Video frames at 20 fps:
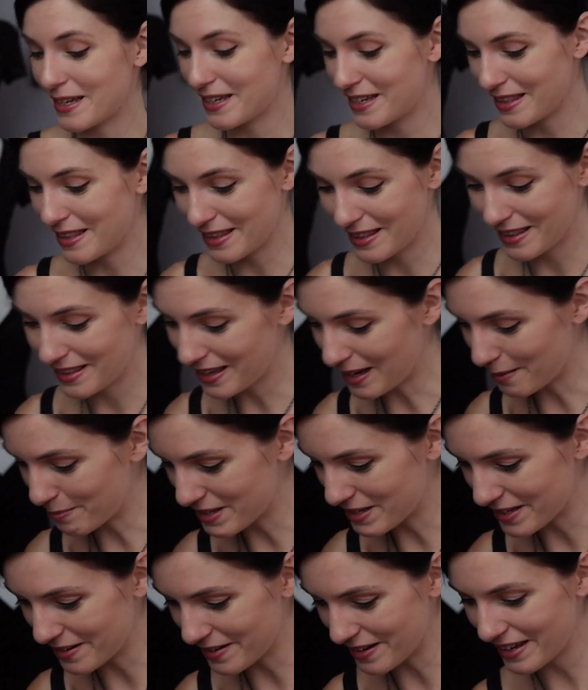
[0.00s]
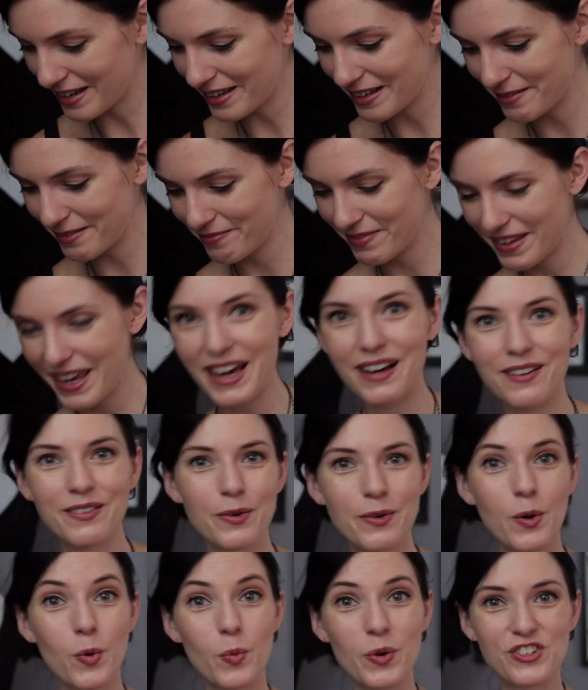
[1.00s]
in the episode. Yeah,
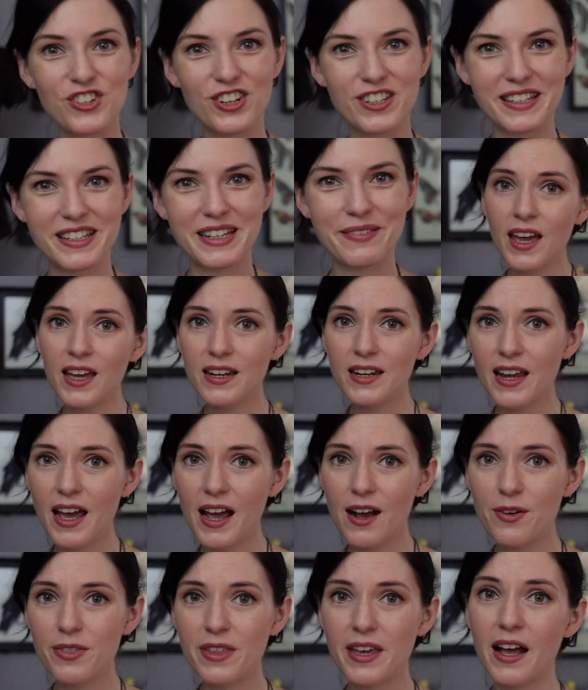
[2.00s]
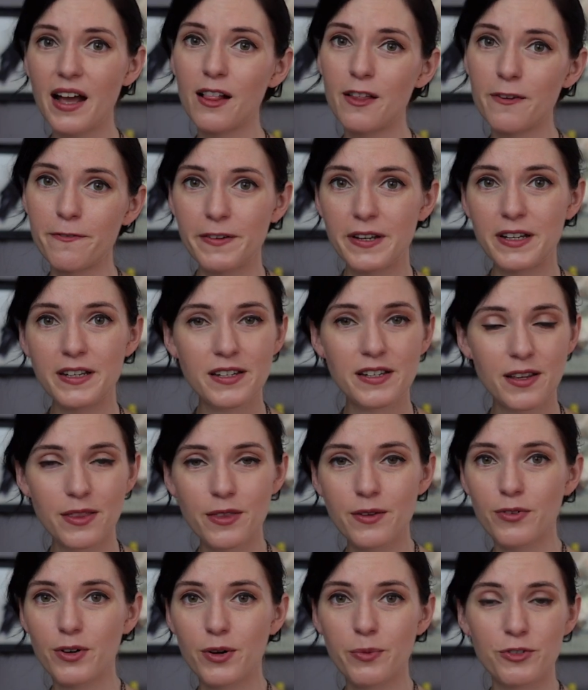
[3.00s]
we shall see. And now the elephant
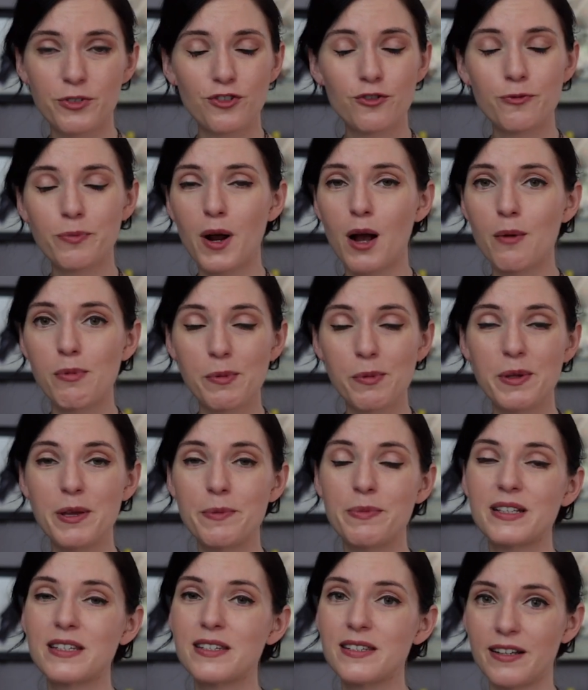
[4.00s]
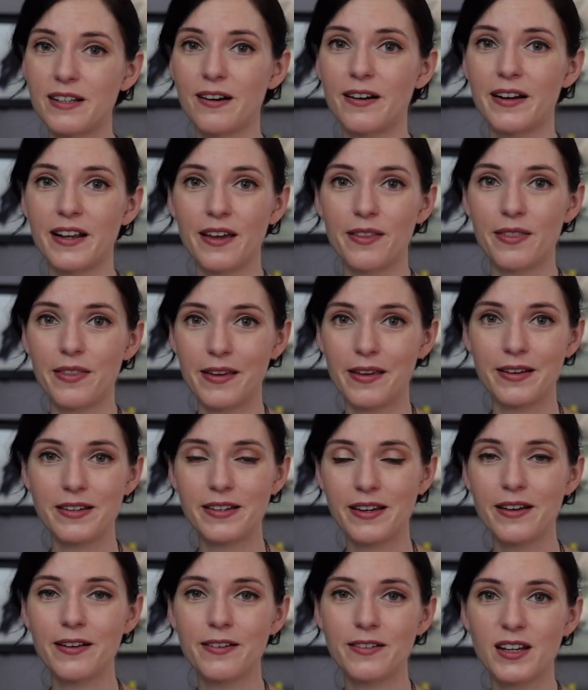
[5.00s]
in the room, which you've probably been staring at the
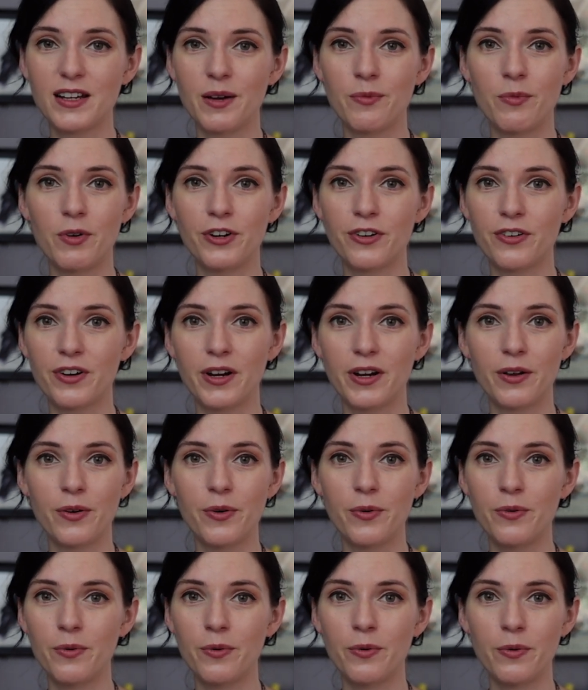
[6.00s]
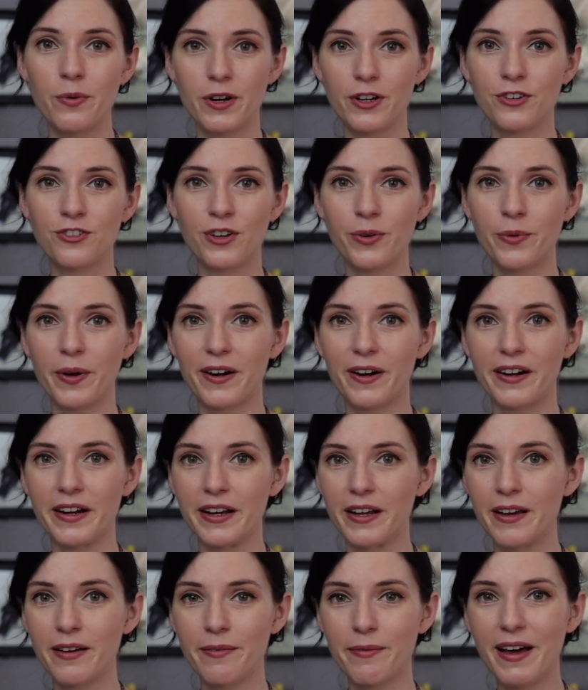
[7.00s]
entire time wondering, what is she
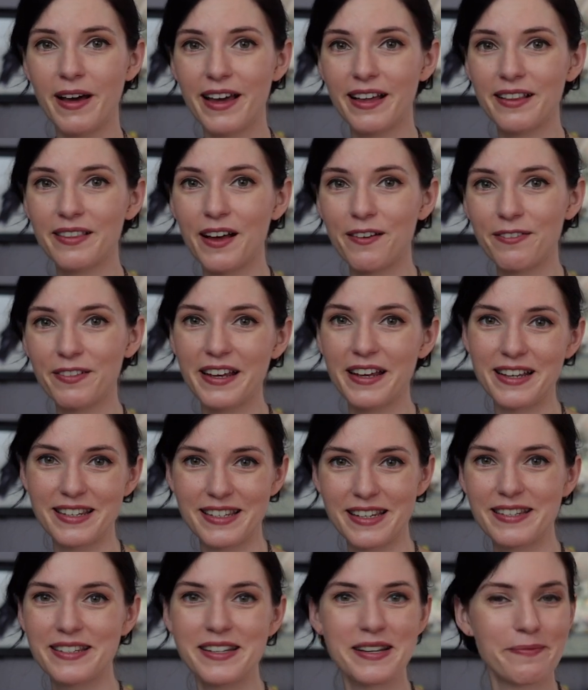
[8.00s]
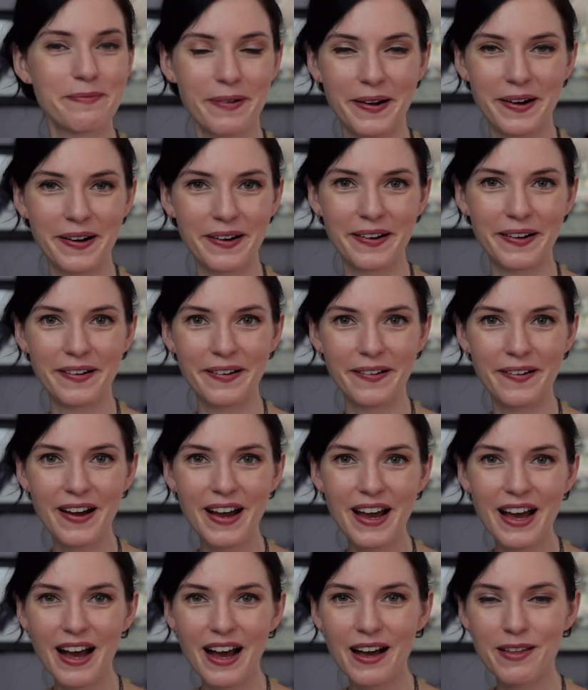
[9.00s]
wearing? My lovely assistant, Margot,
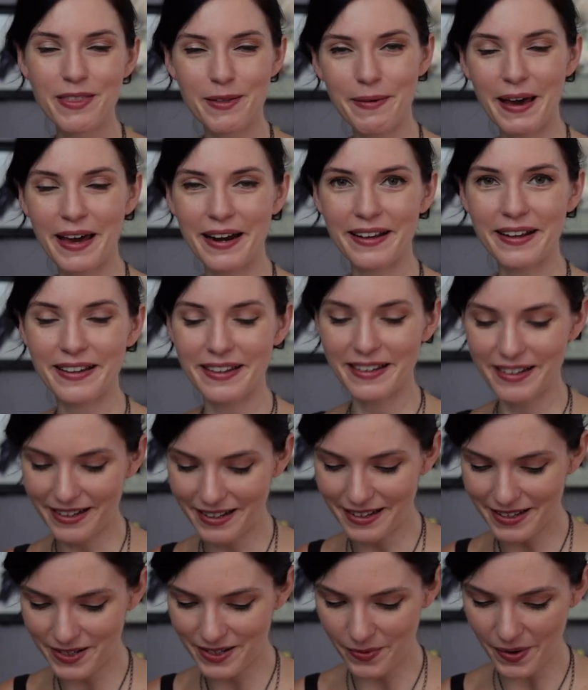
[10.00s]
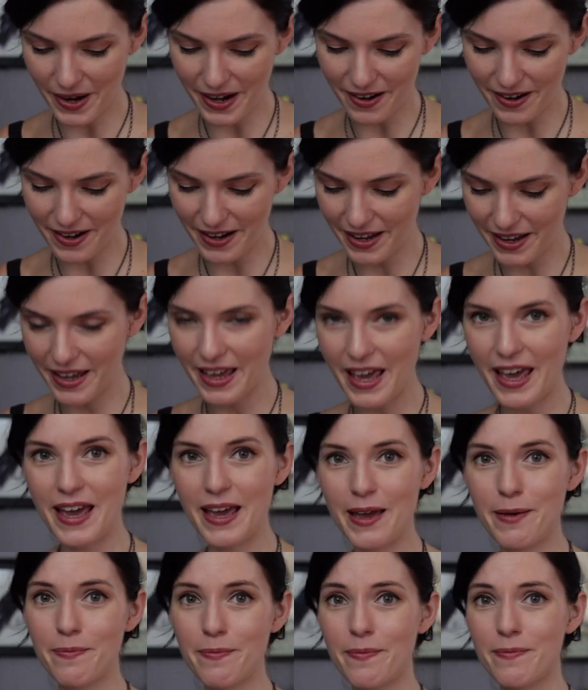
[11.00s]
the mannequin, is
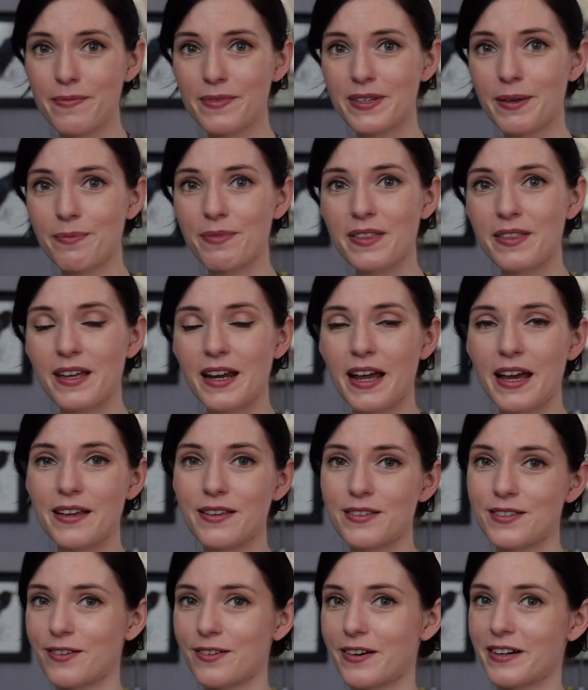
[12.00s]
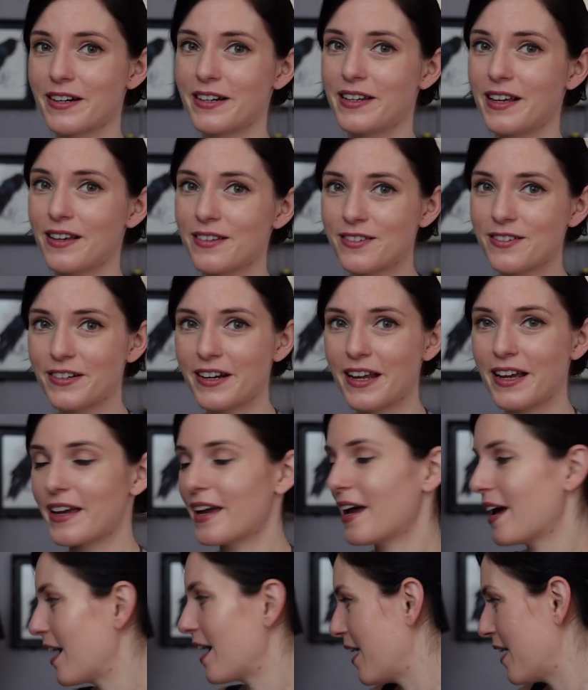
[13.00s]
wearing something that I started
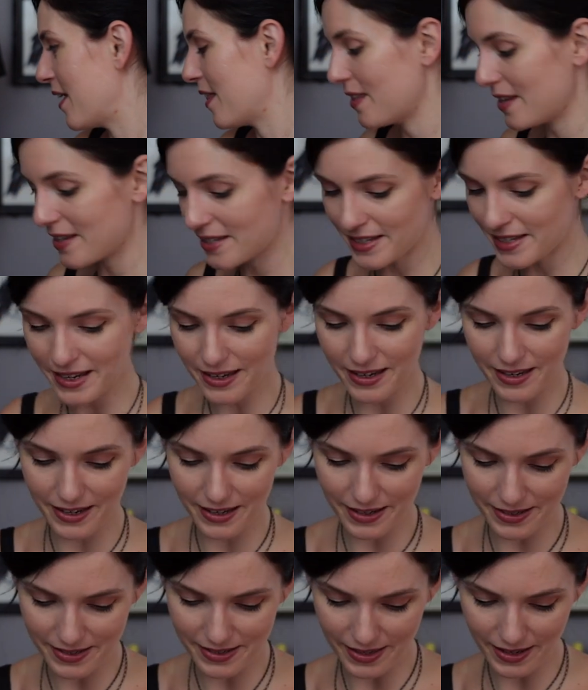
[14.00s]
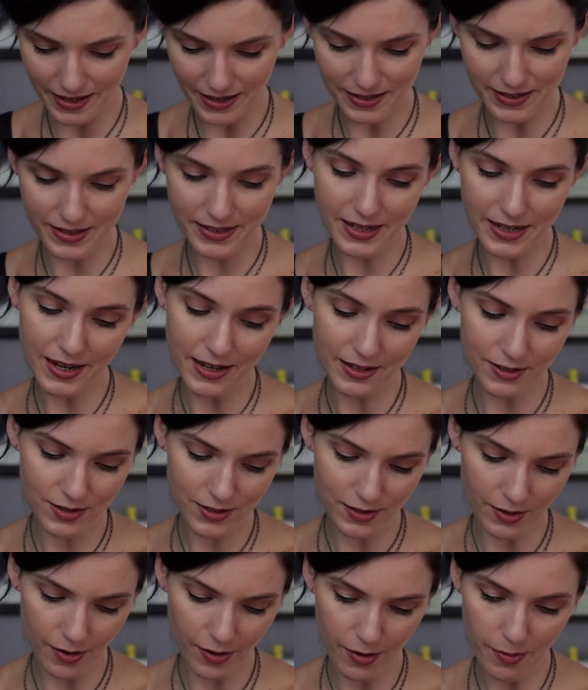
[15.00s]
yesterday. This is the Sea &
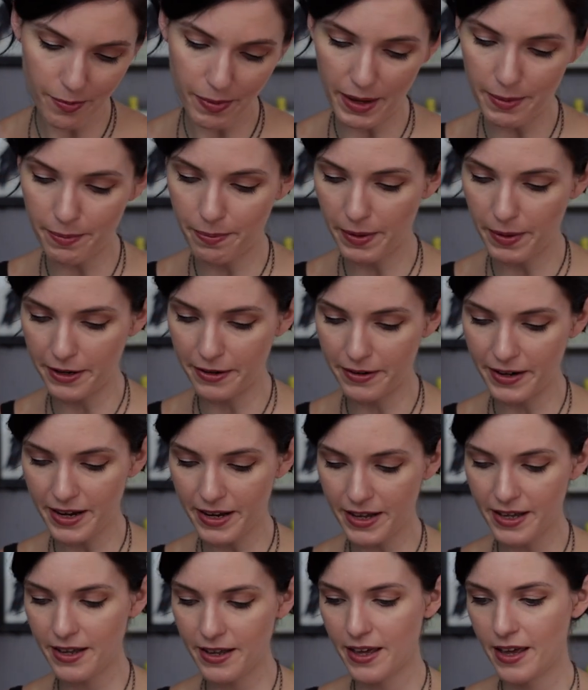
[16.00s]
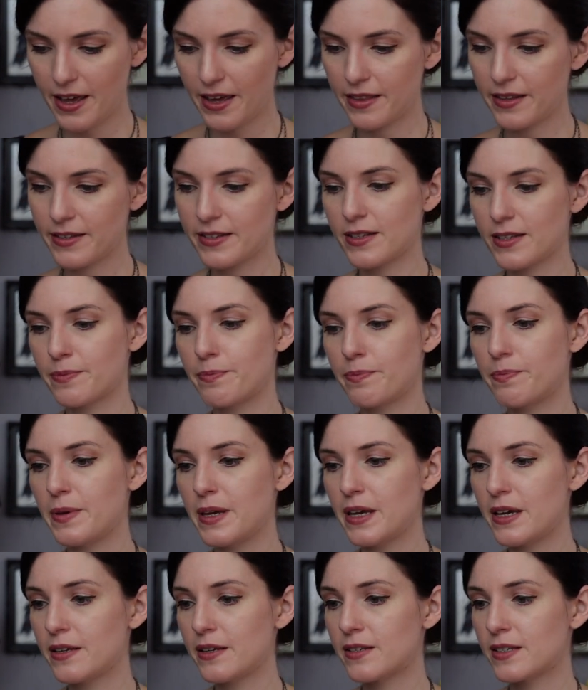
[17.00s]
Sew by Butterick. This is
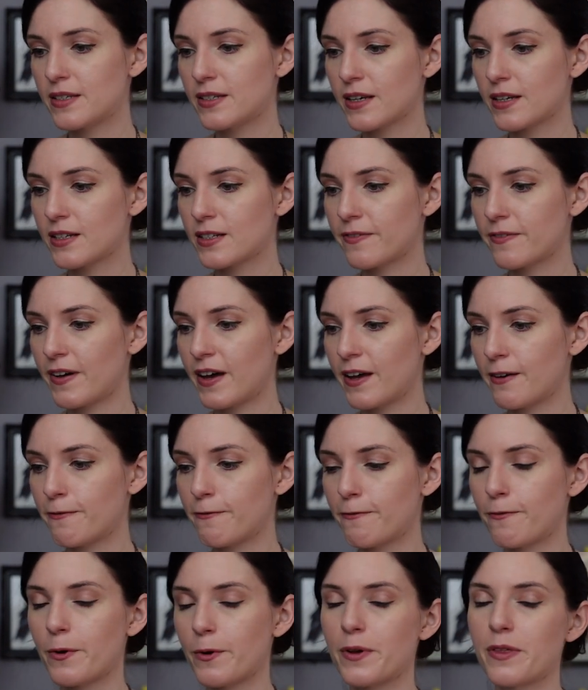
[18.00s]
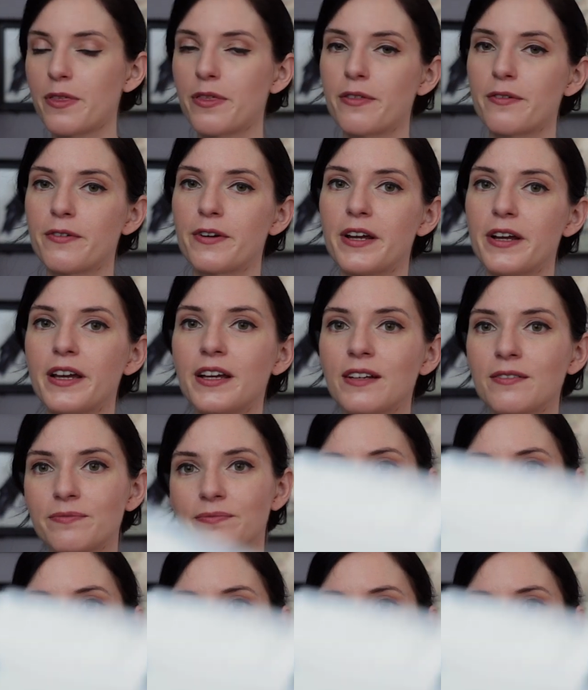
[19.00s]
B6543.